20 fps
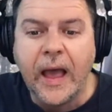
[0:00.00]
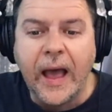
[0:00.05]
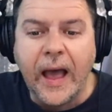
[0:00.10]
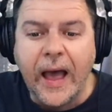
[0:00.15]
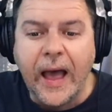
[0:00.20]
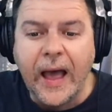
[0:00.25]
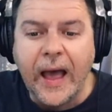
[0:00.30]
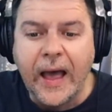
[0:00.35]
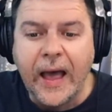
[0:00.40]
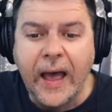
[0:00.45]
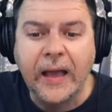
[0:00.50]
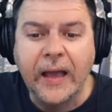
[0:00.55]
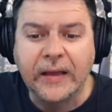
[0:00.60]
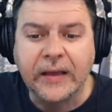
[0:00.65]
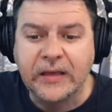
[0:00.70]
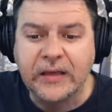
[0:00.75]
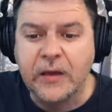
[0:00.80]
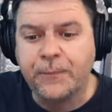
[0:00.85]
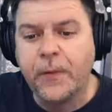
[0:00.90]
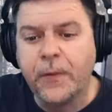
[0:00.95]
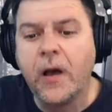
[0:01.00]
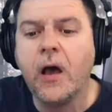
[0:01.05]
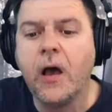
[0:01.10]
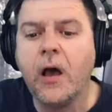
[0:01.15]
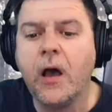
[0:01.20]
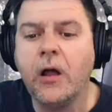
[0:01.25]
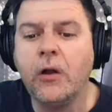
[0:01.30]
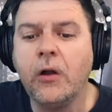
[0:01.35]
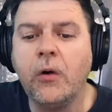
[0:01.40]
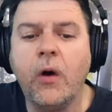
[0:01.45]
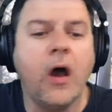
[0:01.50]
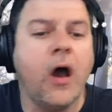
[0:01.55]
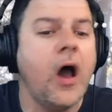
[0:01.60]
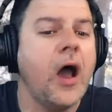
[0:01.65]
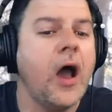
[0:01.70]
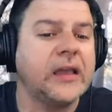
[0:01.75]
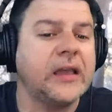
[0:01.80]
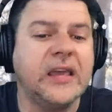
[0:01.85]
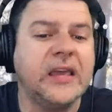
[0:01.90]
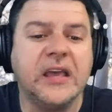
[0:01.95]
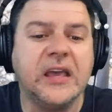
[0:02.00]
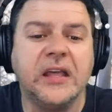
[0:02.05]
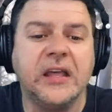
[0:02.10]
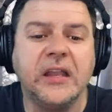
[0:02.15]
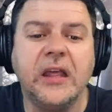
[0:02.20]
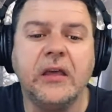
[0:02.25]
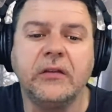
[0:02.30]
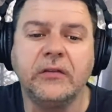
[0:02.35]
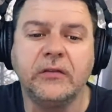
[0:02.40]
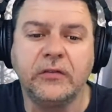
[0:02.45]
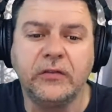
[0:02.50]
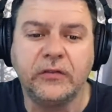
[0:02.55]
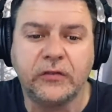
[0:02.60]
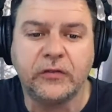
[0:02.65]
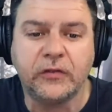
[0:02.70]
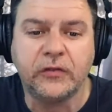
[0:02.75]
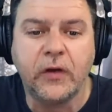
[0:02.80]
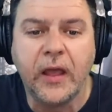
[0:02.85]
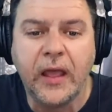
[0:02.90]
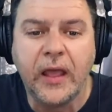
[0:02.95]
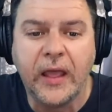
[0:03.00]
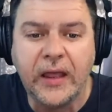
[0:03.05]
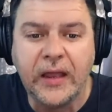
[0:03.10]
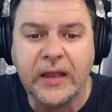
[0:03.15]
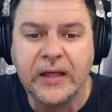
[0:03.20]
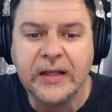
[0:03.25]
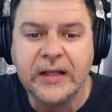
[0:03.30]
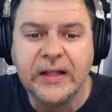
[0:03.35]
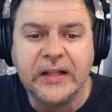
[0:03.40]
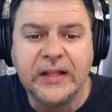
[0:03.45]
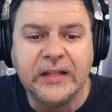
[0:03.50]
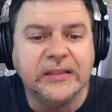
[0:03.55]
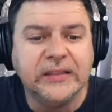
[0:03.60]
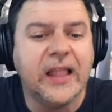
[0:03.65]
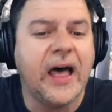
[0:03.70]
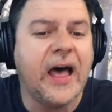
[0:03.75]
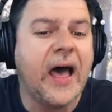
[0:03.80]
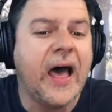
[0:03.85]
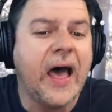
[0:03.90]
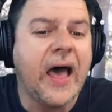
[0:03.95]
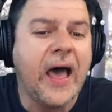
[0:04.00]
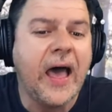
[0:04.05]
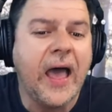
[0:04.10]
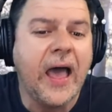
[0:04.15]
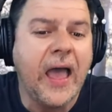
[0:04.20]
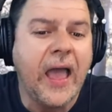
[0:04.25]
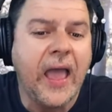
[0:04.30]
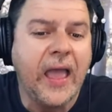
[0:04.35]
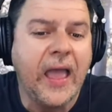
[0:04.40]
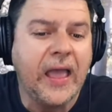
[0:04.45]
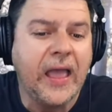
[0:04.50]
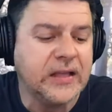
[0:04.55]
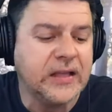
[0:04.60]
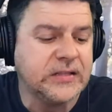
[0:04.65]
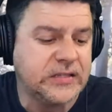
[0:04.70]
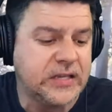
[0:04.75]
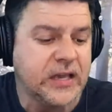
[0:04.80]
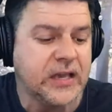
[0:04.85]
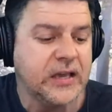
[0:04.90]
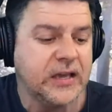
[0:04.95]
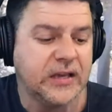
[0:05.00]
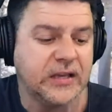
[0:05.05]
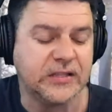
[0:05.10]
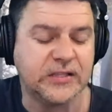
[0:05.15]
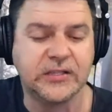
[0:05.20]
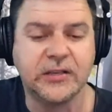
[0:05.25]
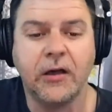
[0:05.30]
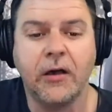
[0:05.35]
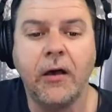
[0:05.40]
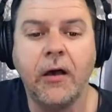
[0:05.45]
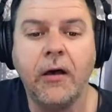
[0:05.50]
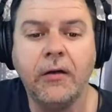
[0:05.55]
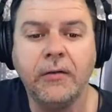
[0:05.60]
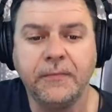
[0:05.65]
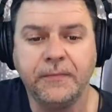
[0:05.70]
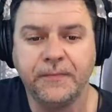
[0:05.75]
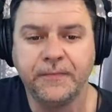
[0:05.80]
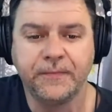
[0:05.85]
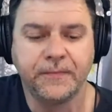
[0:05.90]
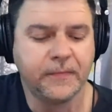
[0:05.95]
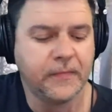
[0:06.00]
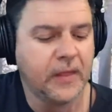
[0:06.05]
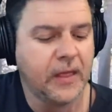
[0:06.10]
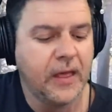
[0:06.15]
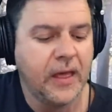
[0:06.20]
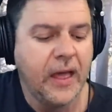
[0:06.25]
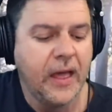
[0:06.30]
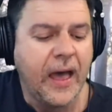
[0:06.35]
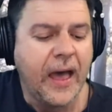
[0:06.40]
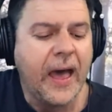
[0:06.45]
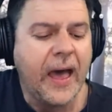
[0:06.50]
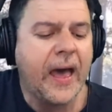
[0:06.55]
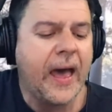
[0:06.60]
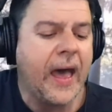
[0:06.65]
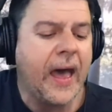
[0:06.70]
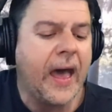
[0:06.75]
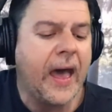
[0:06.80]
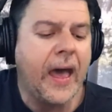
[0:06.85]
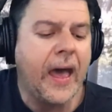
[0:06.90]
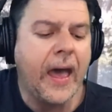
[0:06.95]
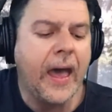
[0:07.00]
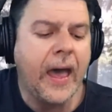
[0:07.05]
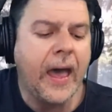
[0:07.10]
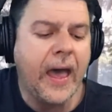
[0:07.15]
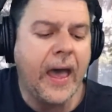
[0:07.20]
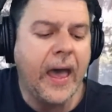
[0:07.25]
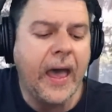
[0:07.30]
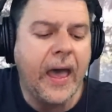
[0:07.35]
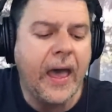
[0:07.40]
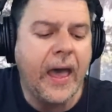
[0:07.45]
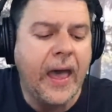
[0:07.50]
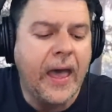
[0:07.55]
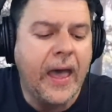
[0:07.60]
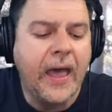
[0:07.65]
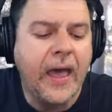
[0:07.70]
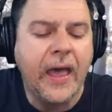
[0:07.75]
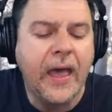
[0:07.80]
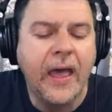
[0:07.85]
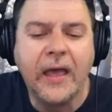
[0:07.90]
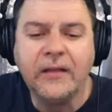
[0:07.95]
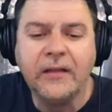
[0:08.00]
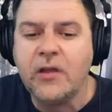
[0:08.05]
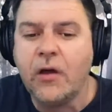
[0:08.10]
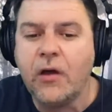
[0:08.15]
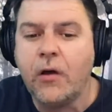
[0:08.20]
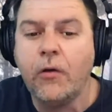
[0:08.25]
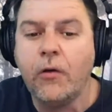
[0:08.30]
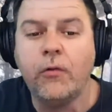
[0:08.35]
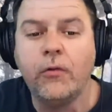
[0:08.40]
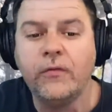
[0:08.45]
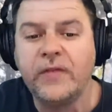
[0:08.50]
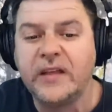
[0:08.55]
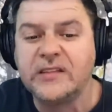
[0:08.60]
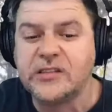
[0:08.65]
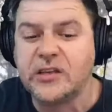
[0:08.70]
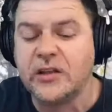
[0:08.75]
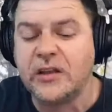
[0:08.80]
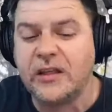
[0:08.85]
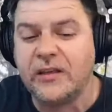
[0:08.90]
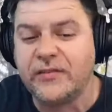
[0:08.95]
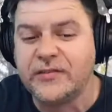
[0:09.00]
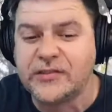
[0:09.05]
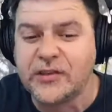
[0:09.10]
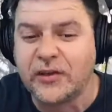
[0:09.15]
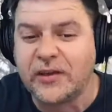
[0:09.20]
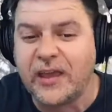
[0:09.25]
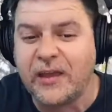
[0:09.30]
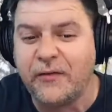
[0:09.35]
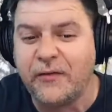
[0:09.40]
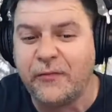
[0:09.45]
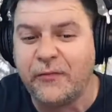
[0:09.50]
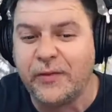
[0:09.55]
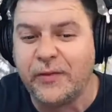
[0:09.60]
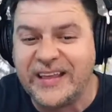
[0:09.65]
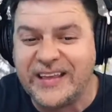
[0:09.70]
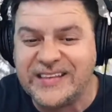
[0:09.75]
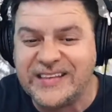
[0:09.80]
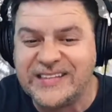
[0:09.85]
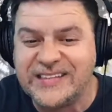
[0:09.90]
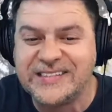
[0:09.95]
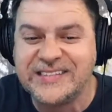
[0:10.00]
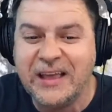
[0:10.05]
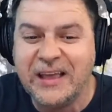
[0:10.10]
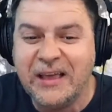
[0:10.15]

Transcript: I keep on walking in straight lines, it's all I know. That's only if it's okay with Elise.